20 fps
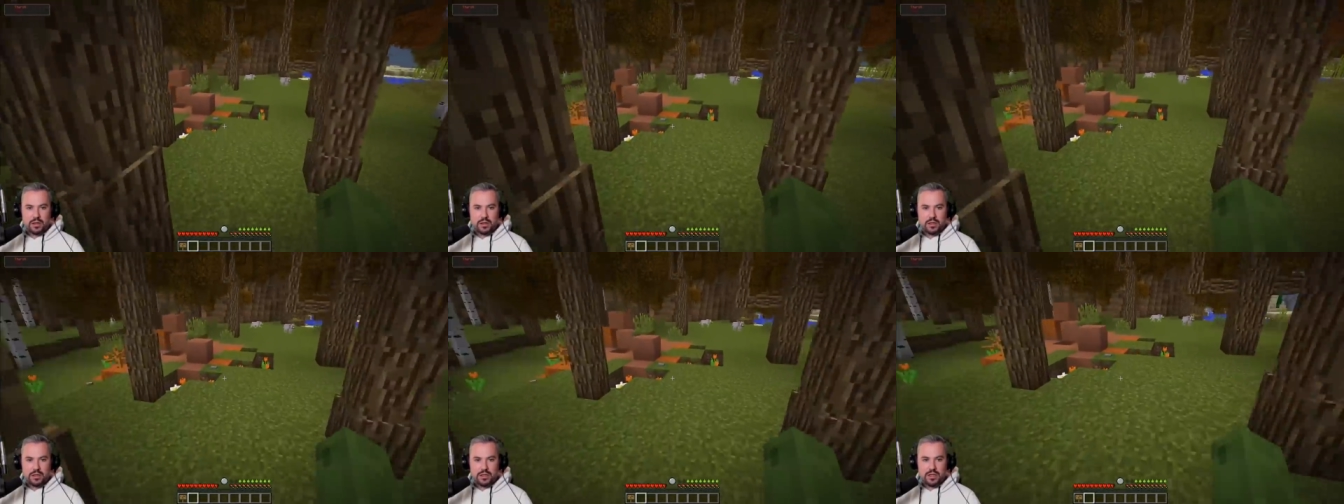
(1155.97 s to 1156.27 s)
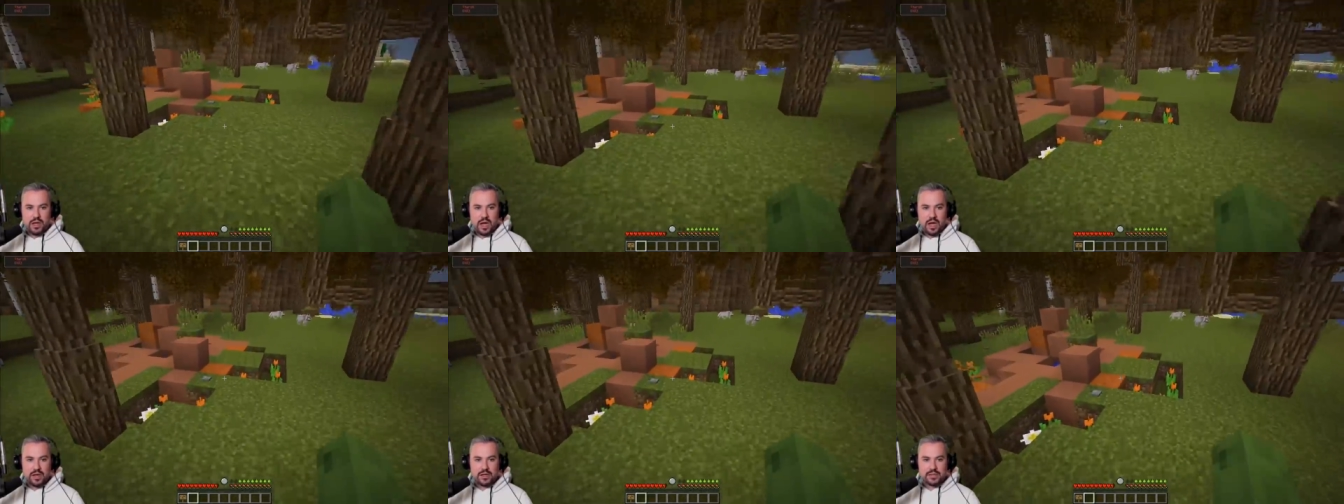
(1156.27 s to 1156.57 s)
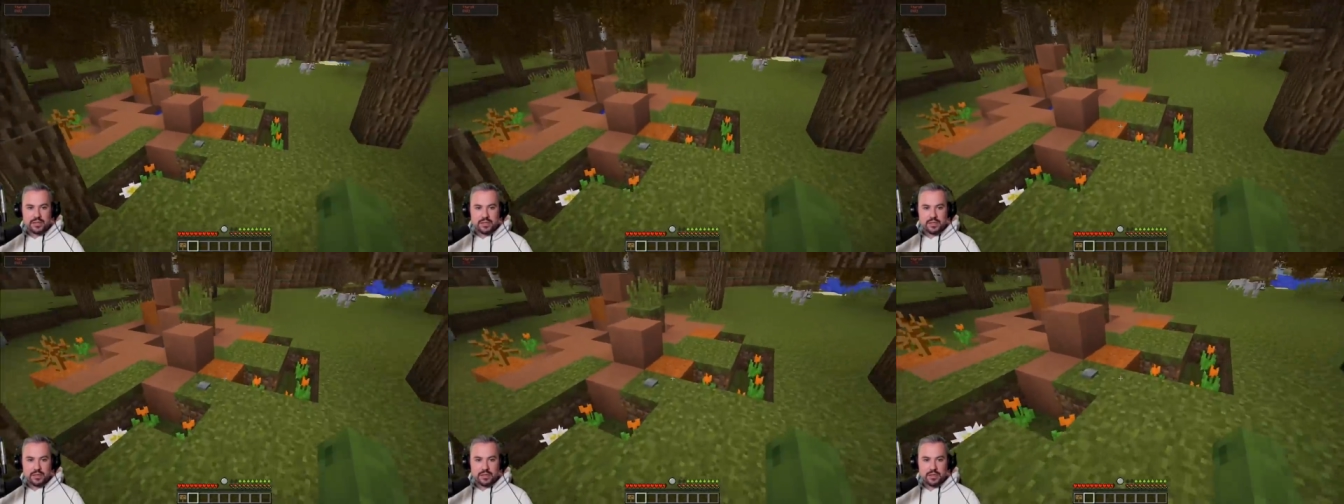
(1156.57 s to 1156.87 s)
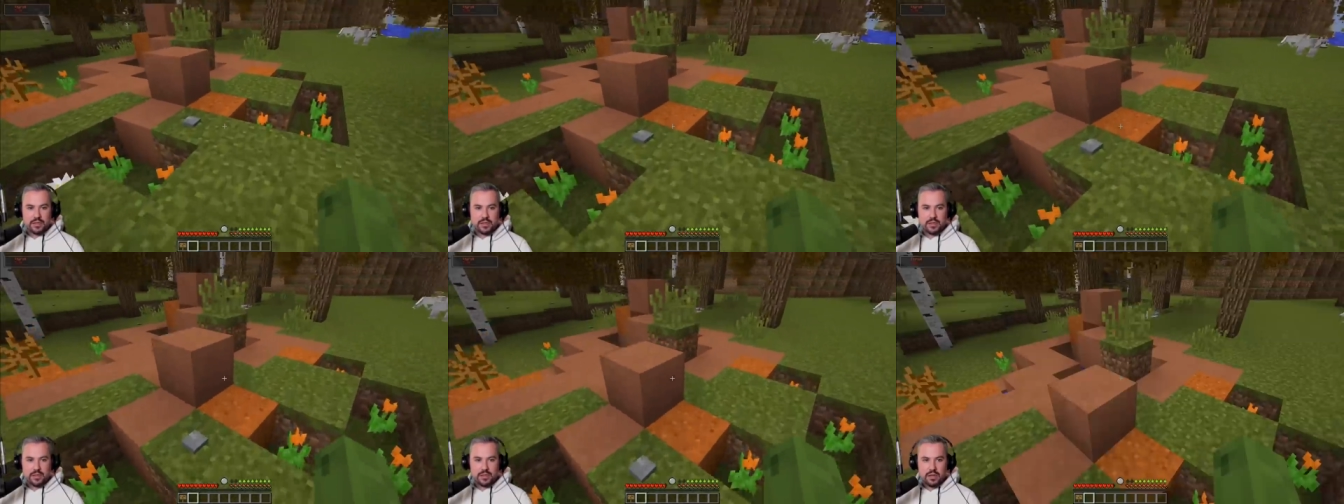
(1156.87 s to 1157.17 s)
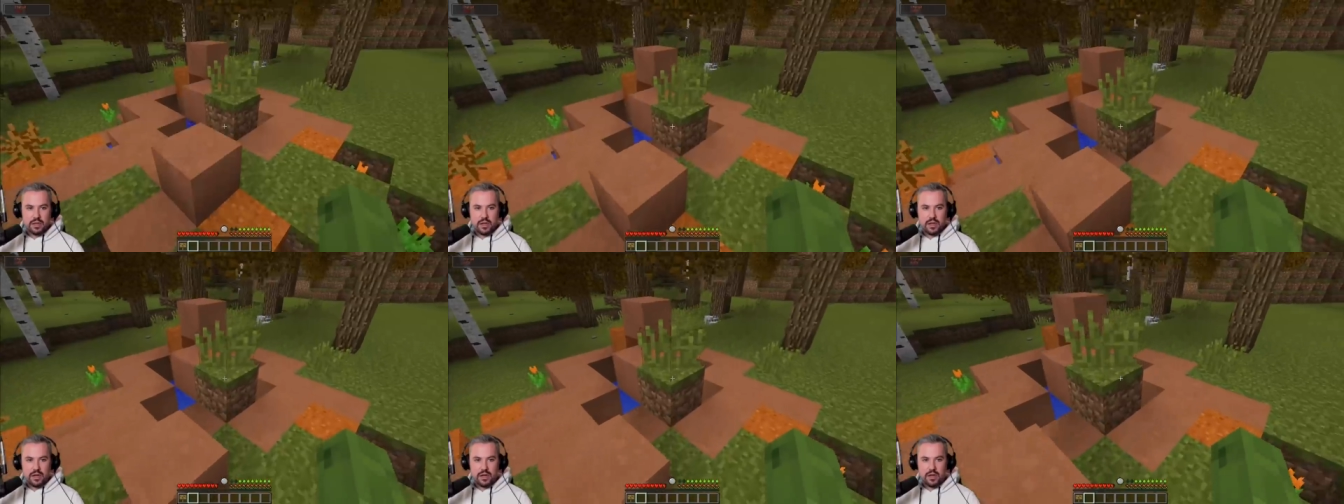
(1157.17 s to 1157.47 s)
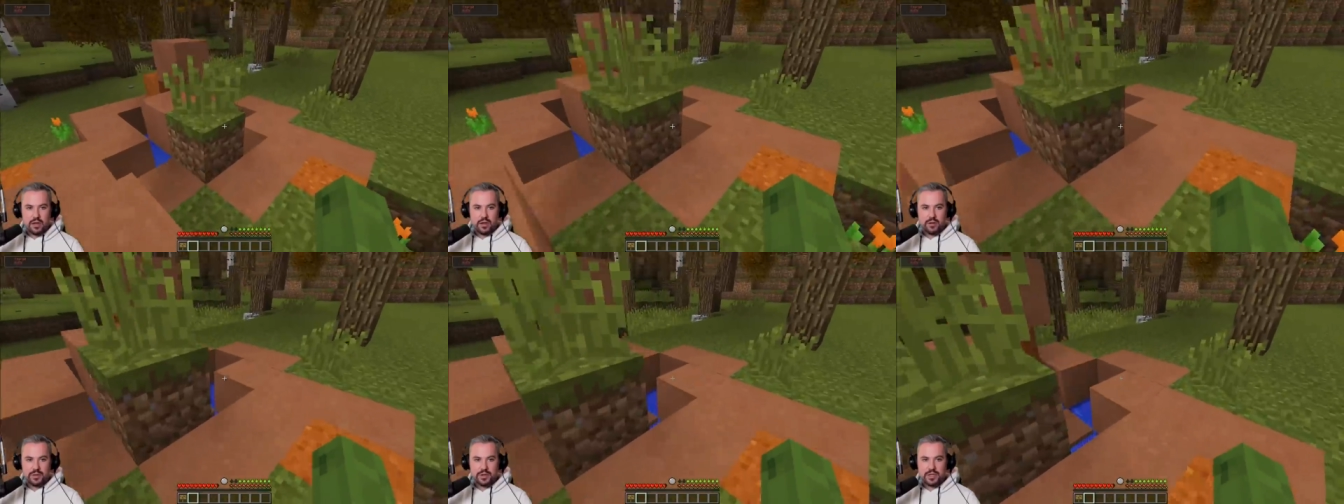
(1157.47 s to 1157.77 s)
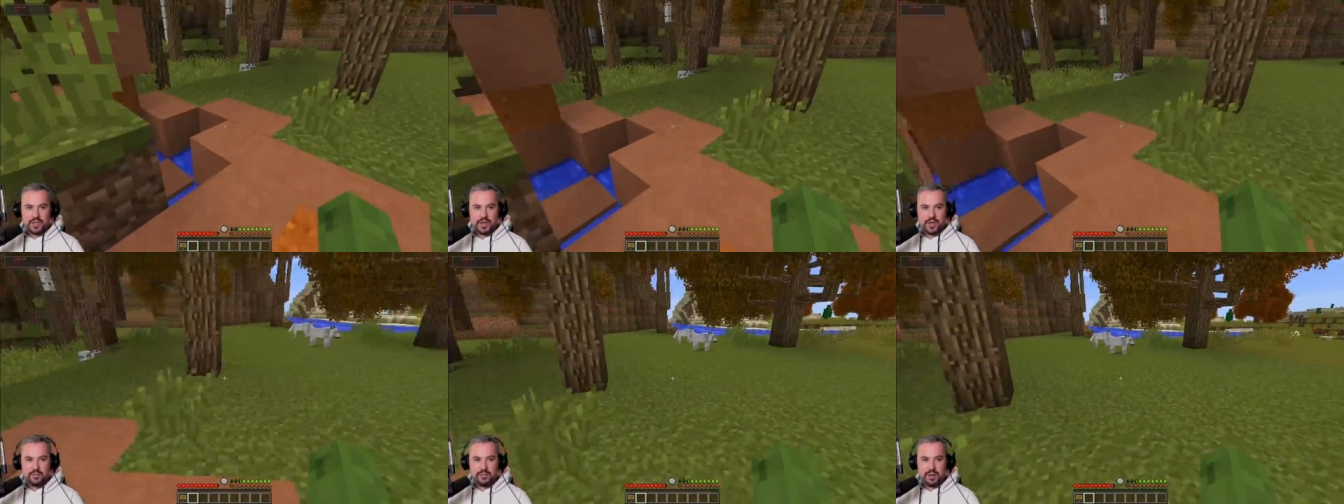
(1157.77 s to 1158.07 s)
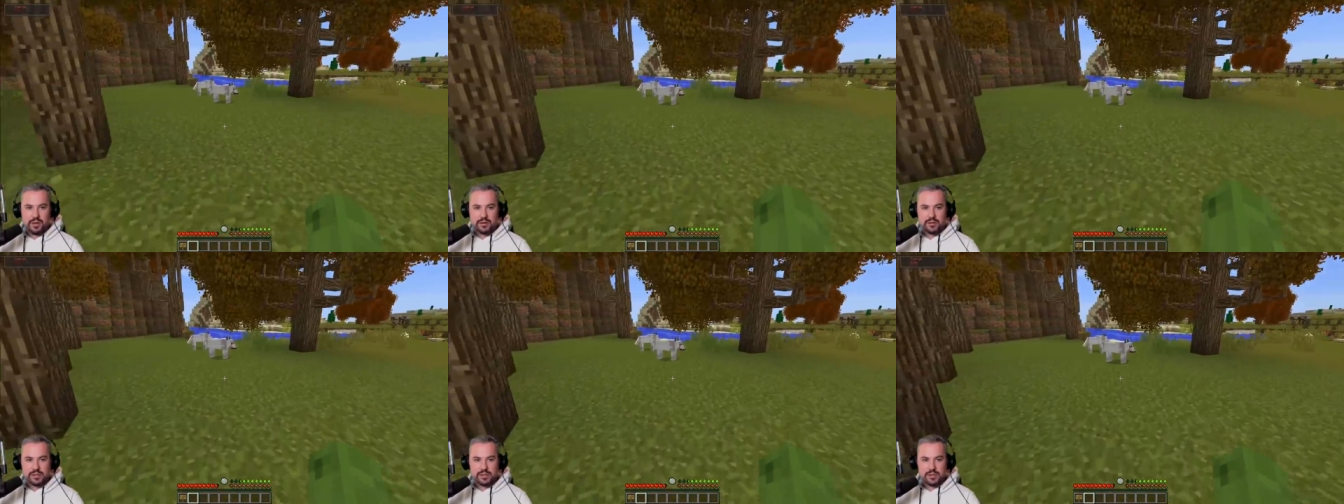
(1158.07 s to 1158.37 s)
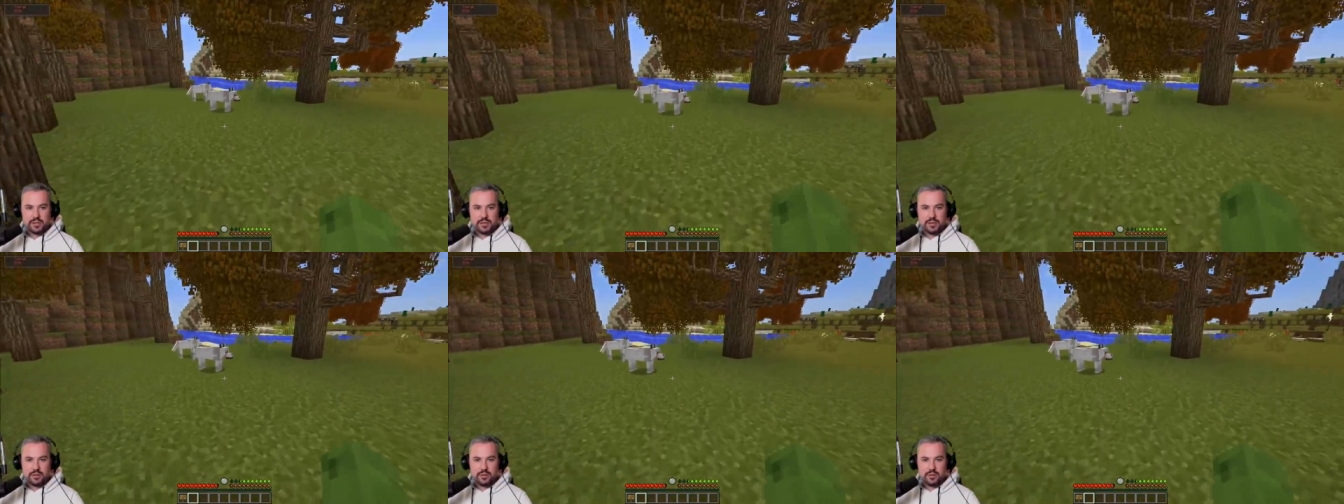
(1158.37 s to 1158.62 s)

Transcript: Dogs! Oh, I wish I had bones.